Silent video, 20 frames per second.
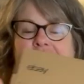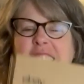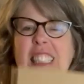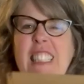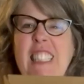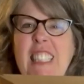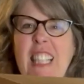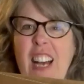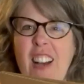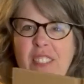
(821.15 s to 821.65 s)

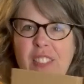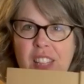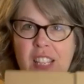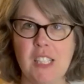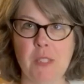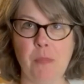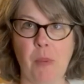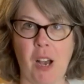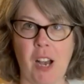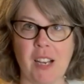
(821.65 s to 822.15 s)
Love
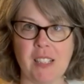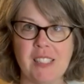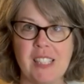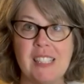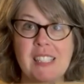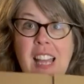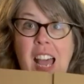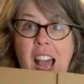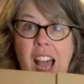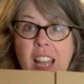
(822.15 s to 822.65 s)
these
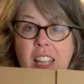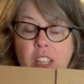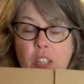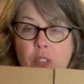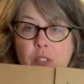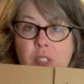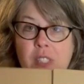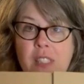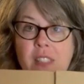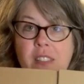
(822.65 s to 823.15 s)
boxes. I
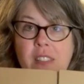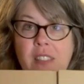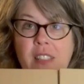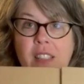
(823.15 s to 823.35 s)
use